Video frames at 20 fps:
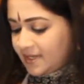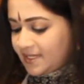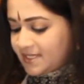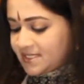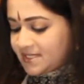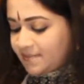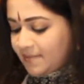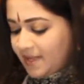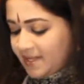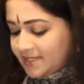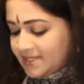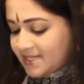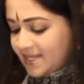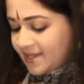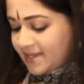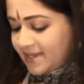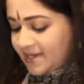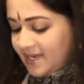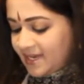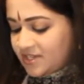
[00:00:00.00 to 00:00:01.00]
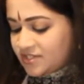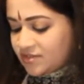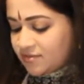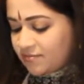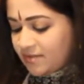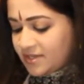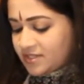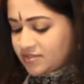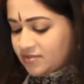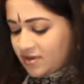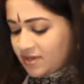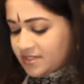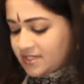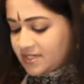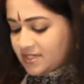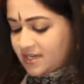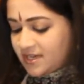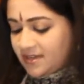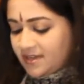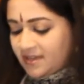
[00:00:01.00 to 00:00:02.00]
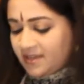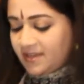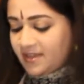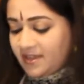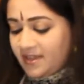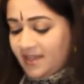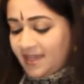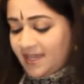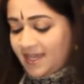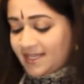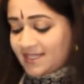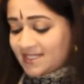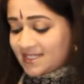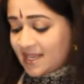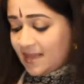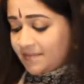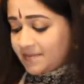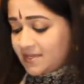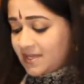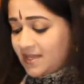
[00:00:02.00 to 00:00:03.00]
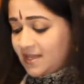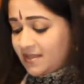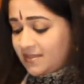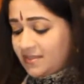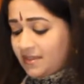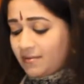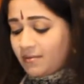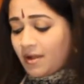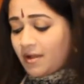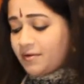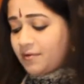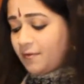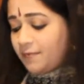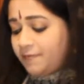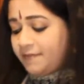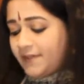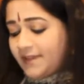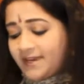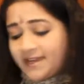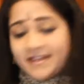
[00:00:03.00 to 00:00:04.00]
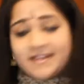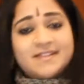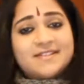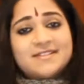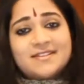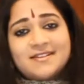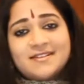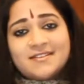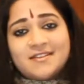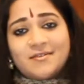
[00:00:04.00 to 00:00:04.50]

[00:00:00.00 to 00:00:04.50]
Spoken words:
It smells like an Asian restaurant in here, except there are no fillers.